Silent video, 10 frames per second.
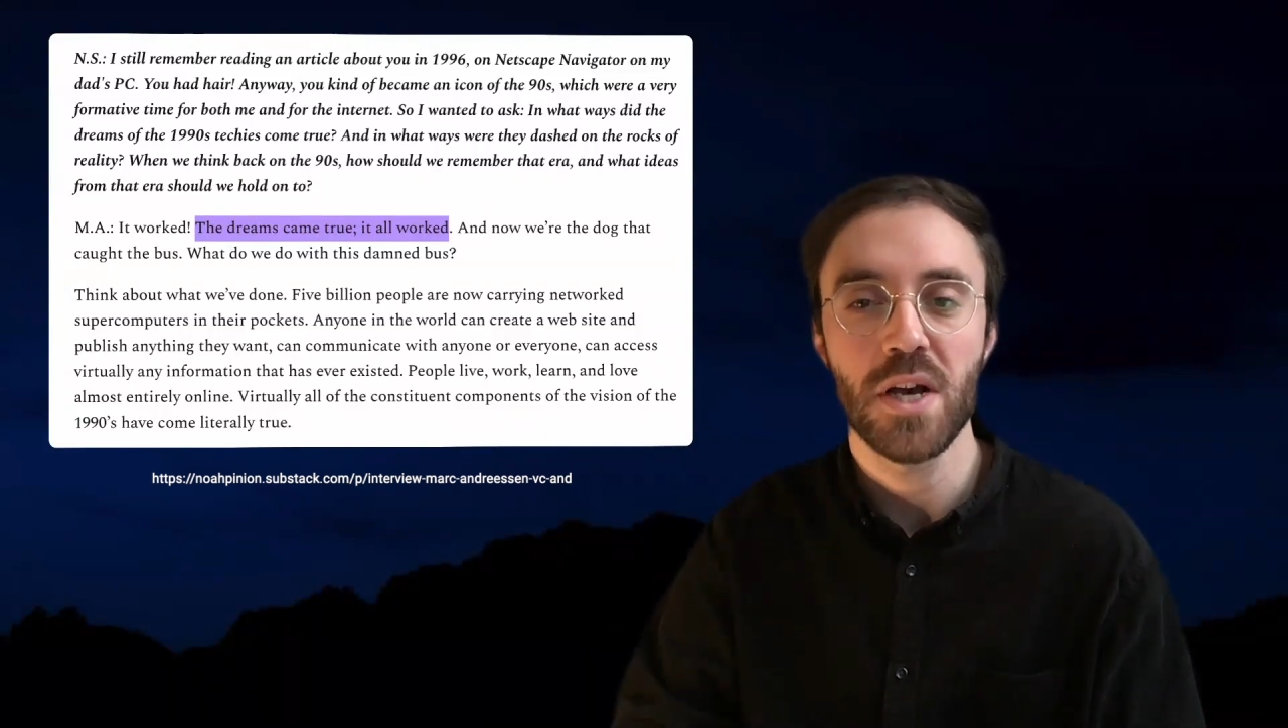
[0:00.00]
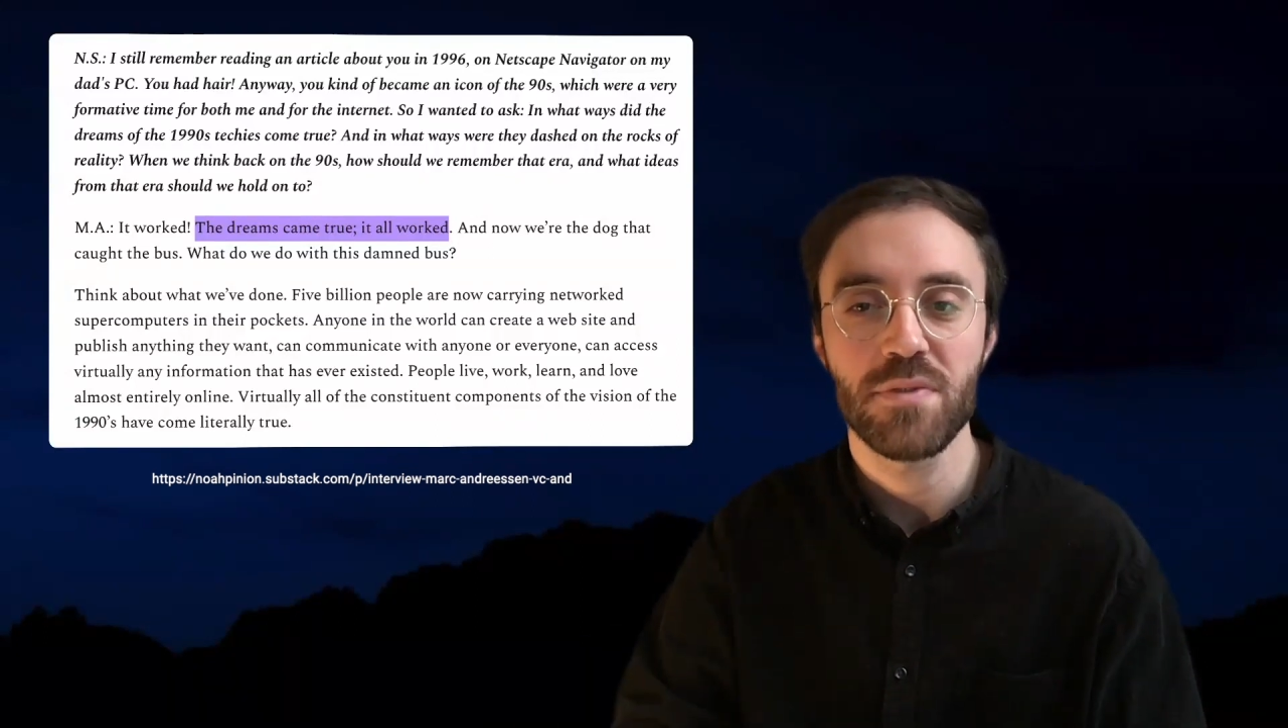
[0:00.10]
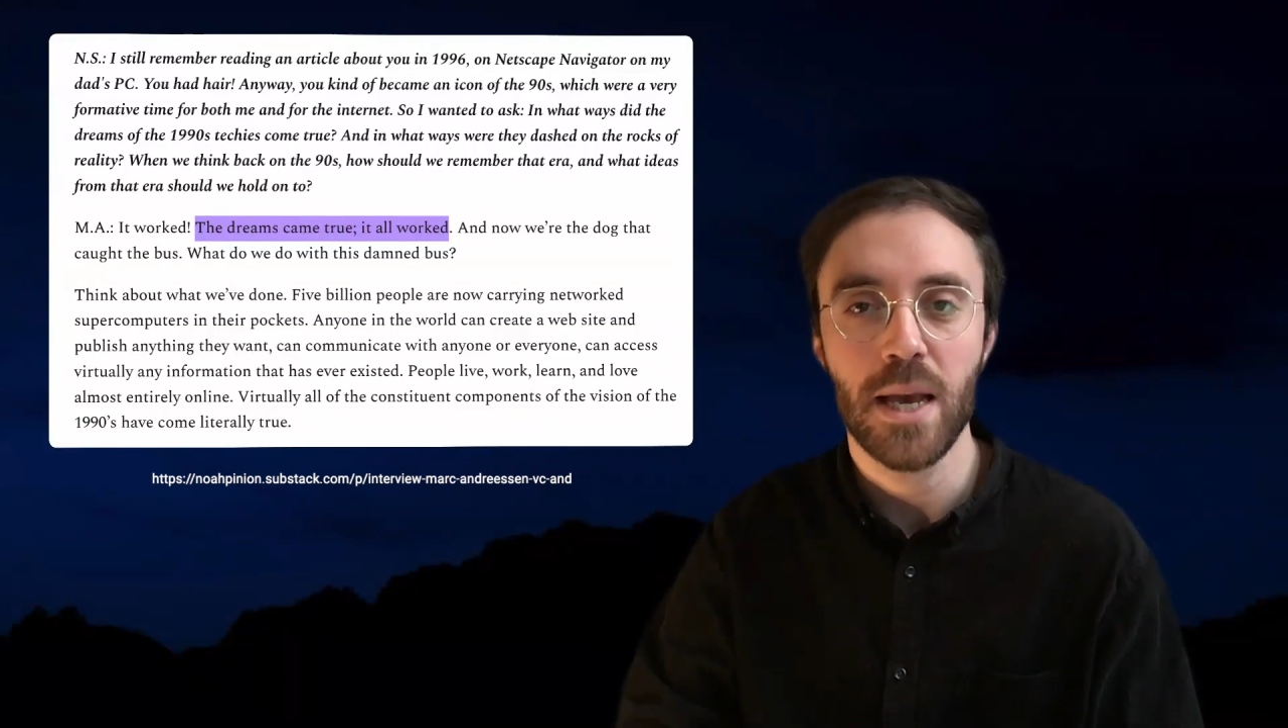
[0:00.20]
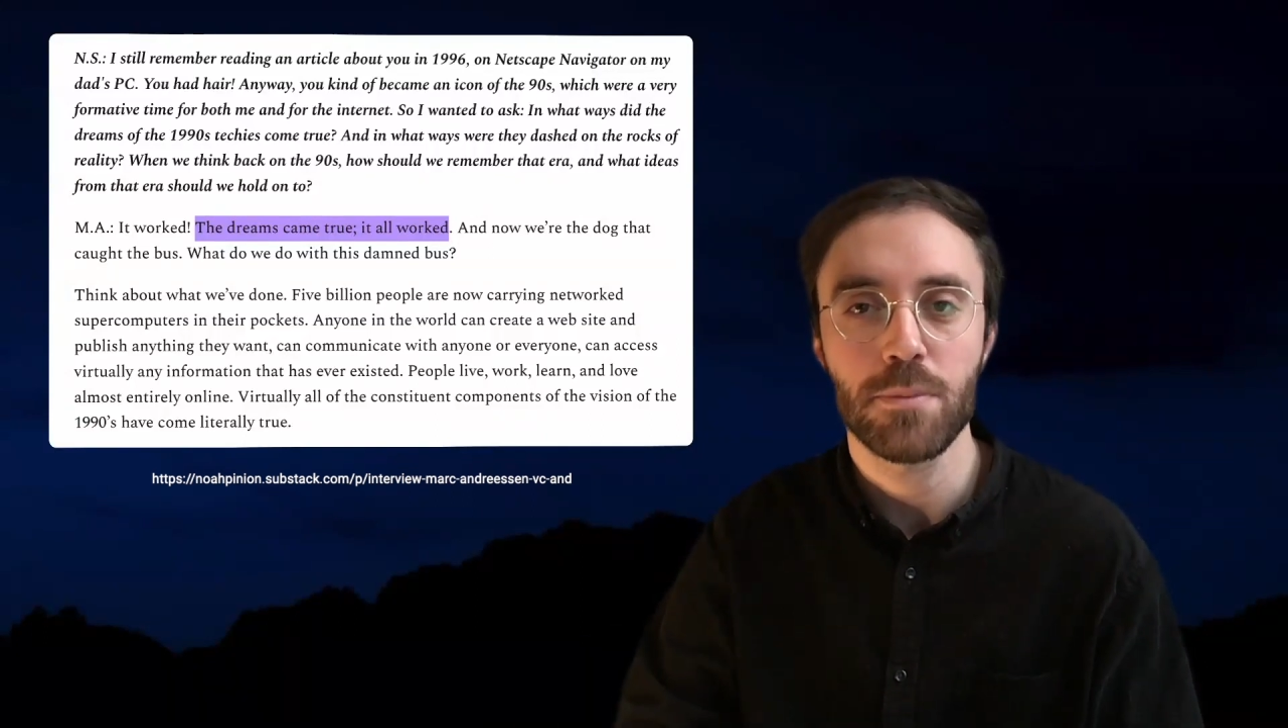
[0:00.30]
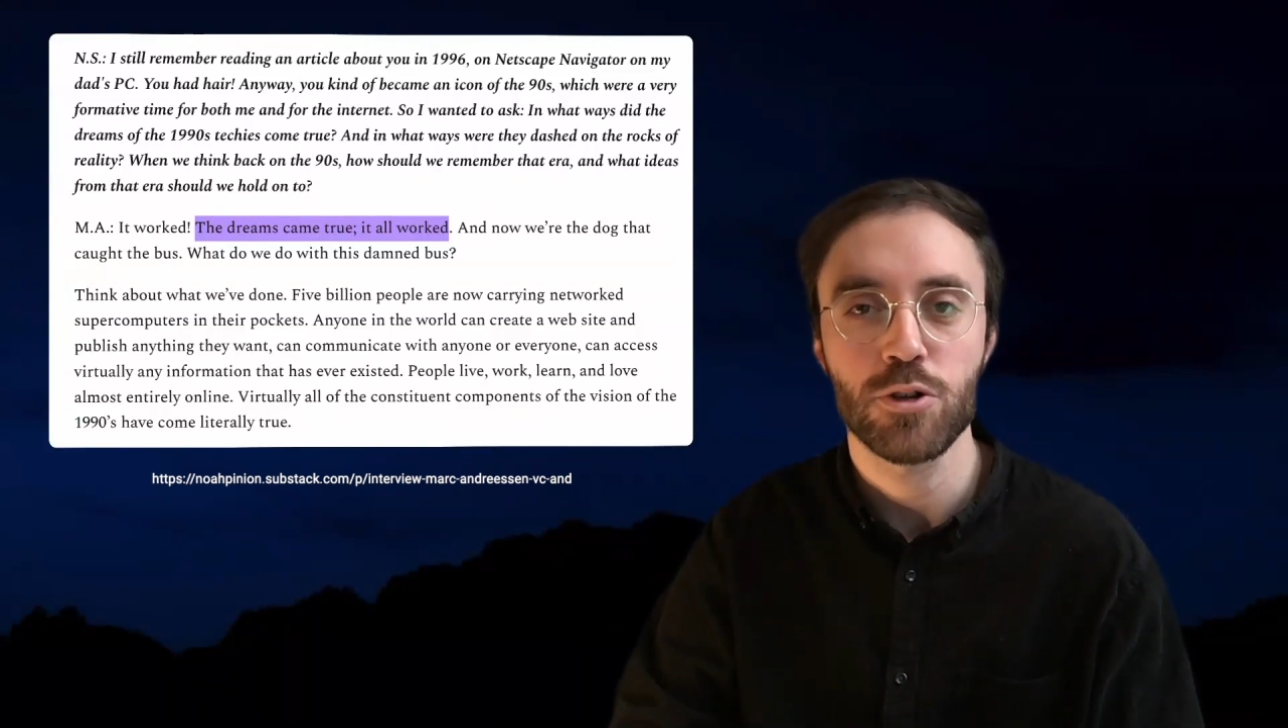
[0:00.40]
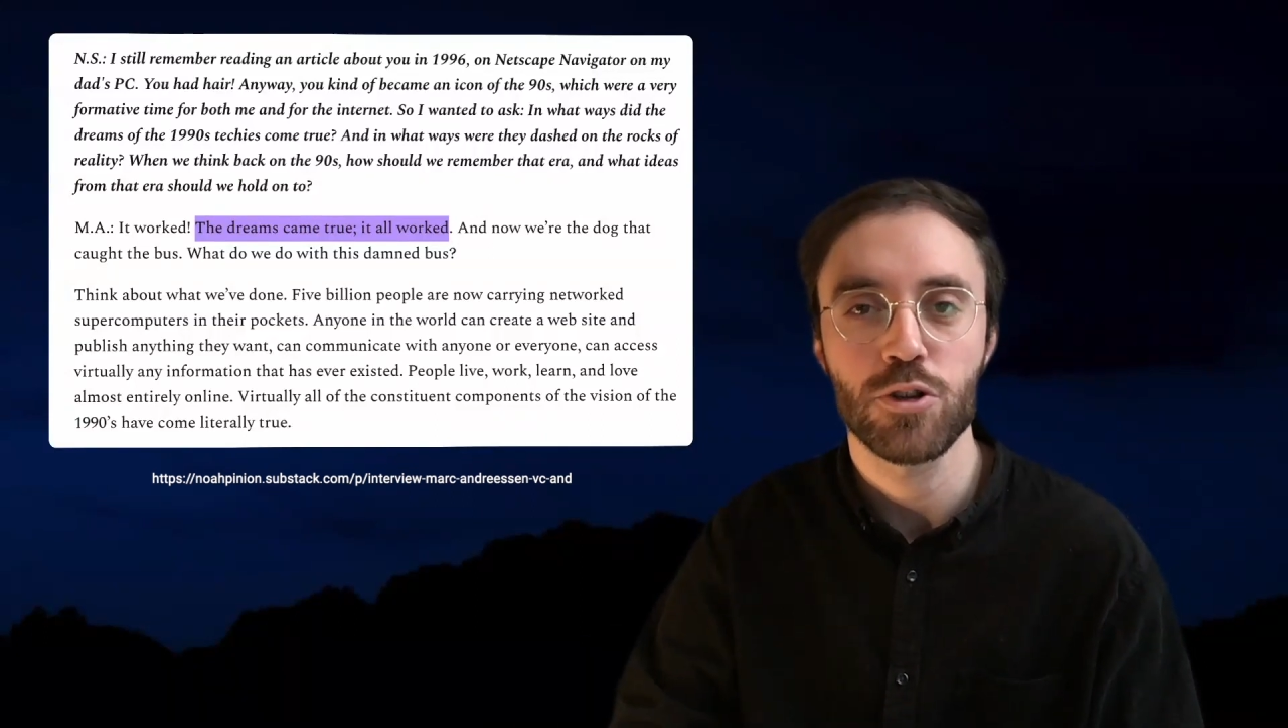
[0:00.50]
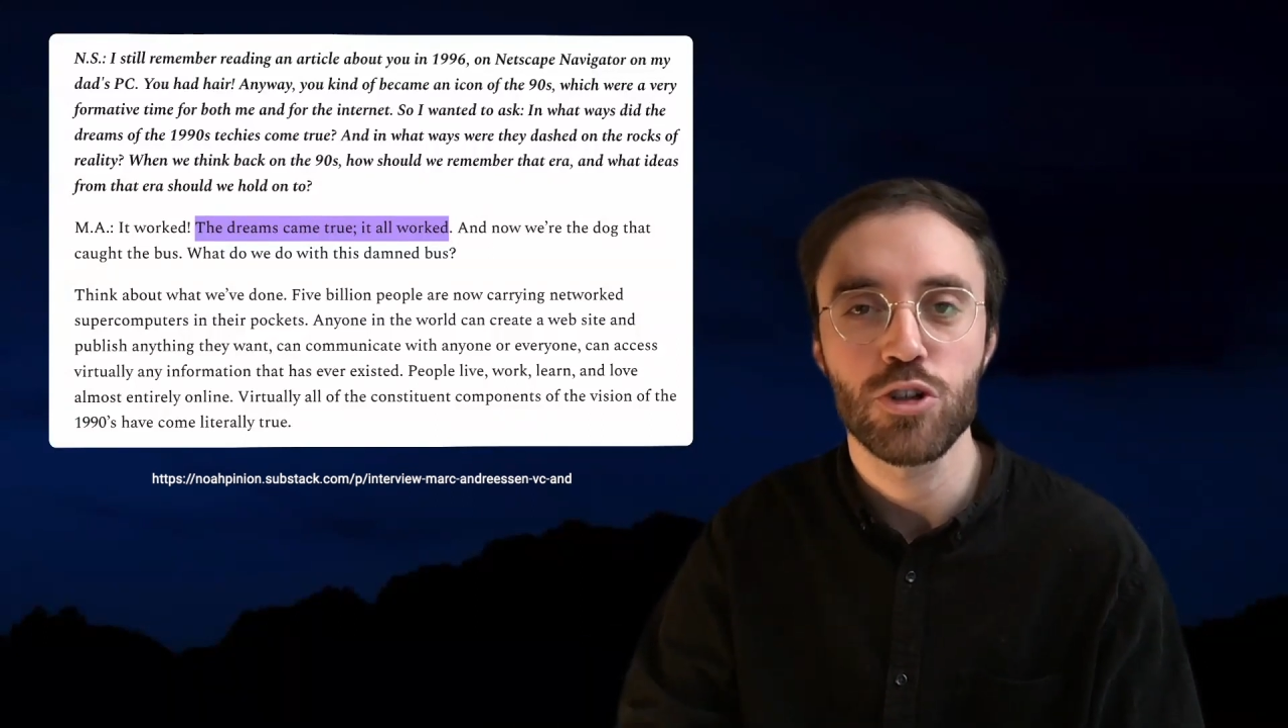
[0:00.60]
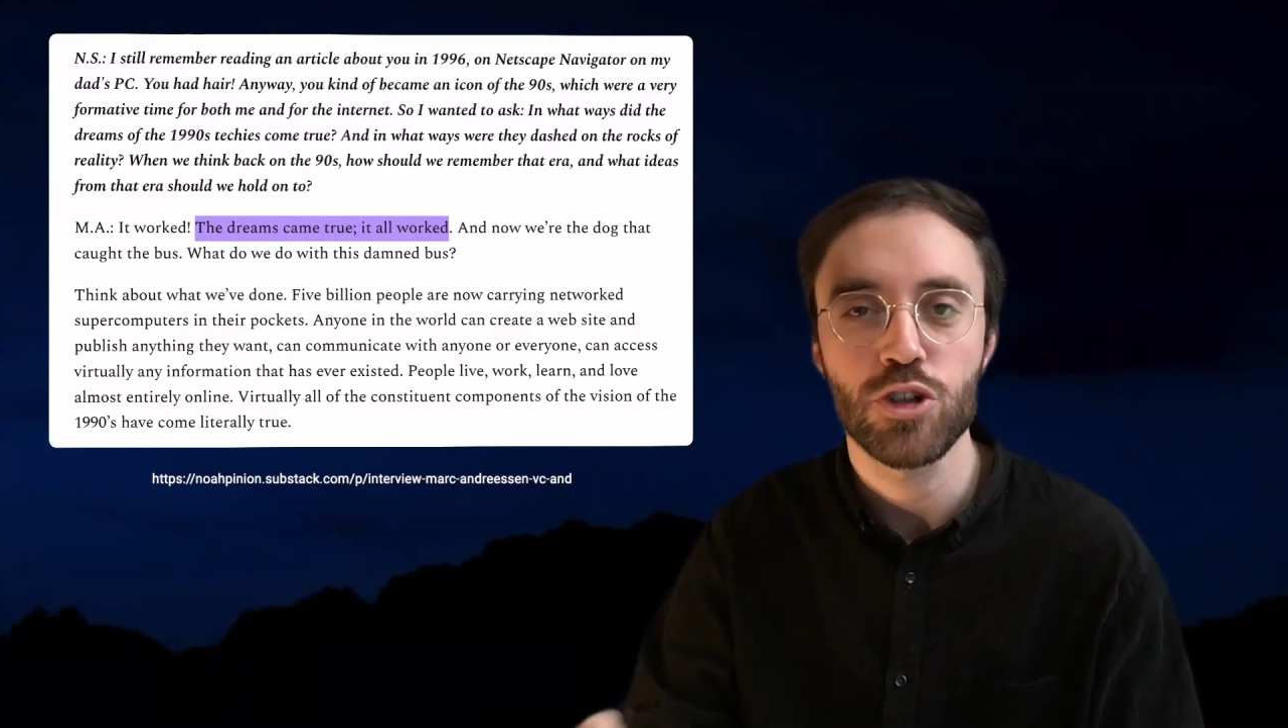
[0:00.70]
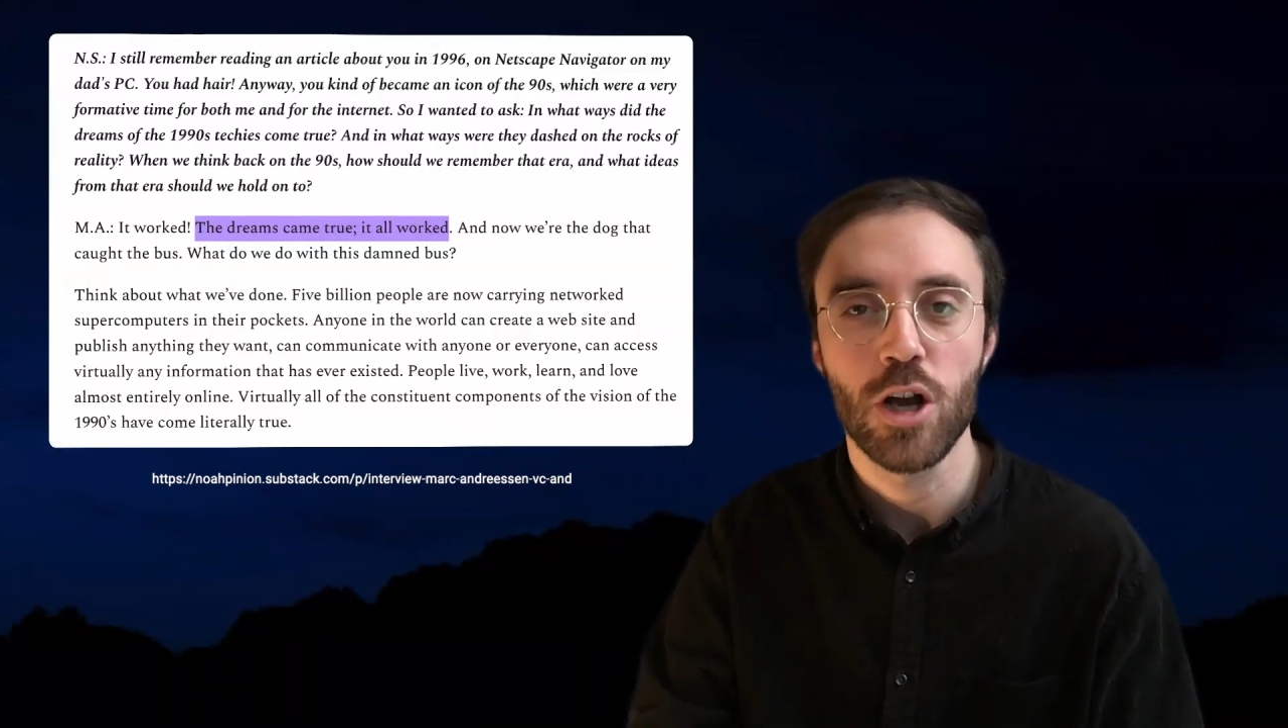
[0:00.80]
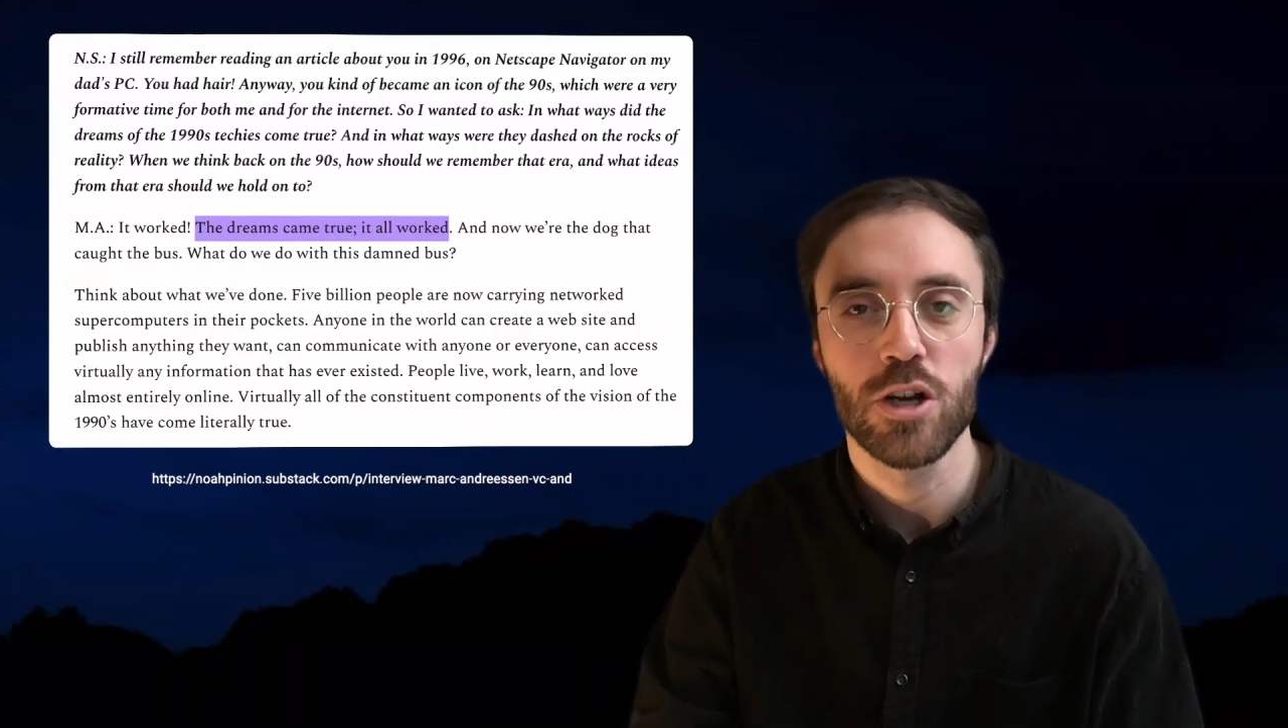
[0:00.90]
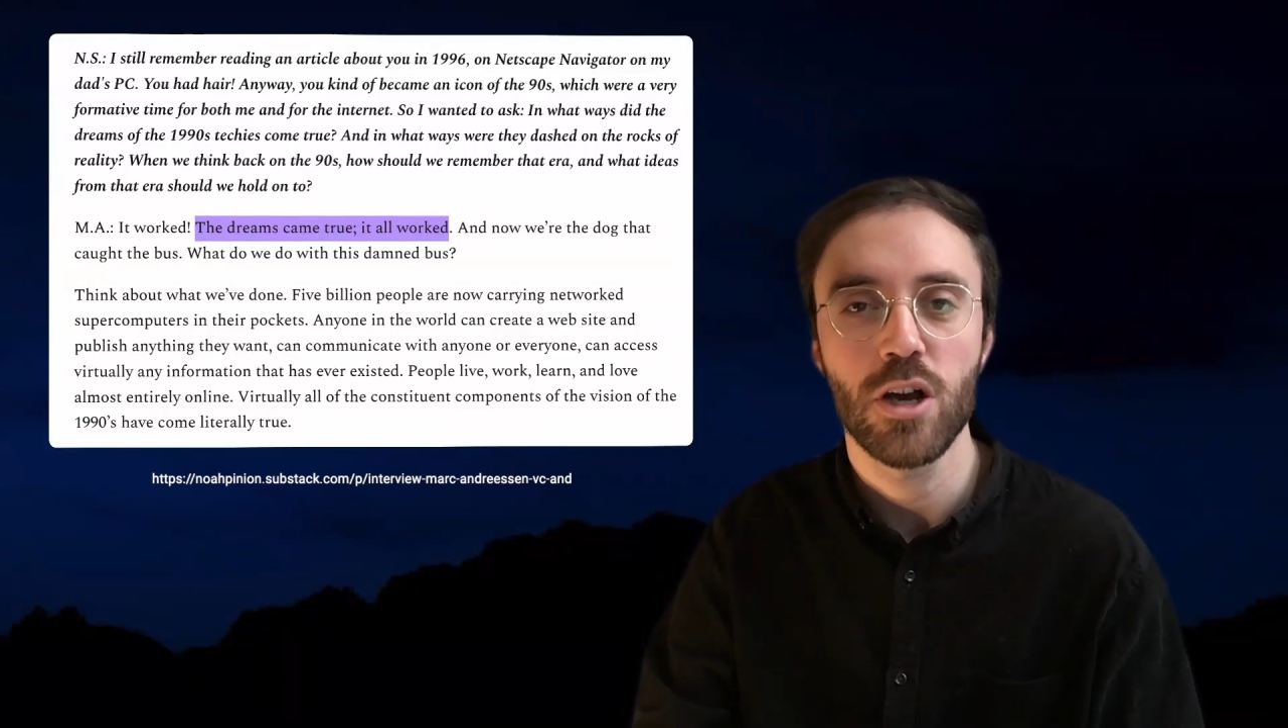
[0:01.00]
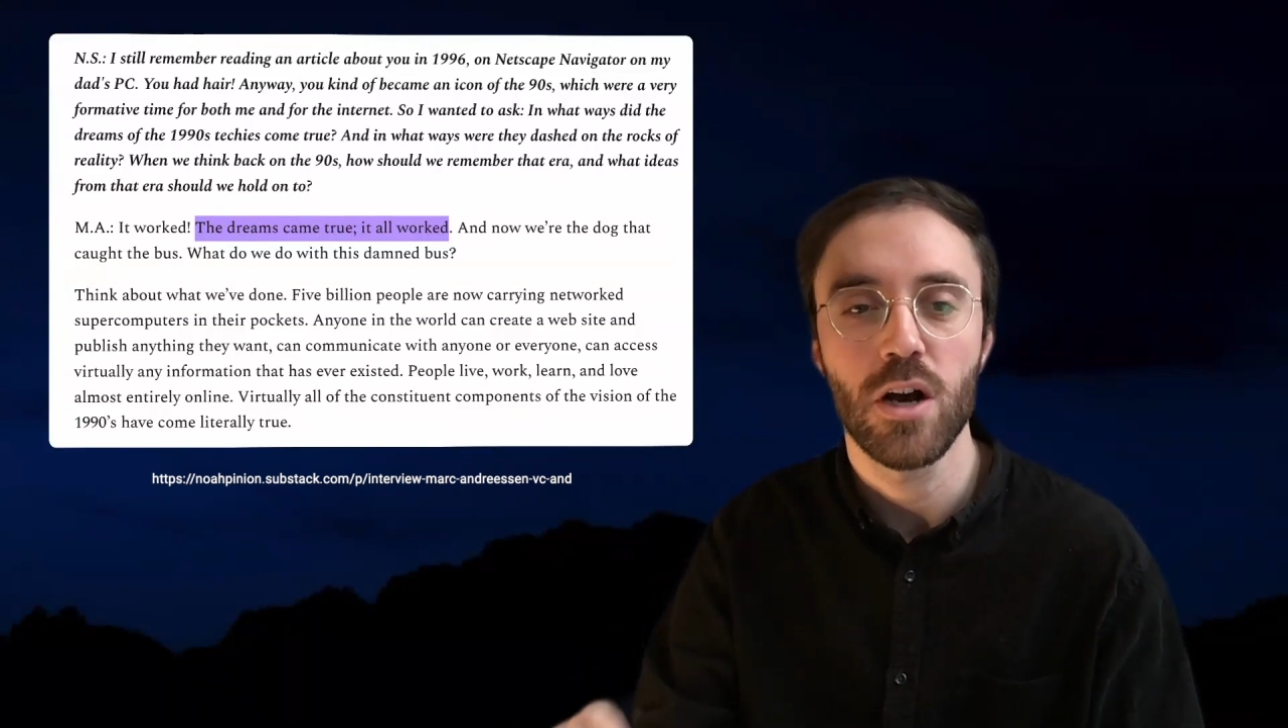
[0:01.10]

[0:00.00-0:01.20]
have captured the chunk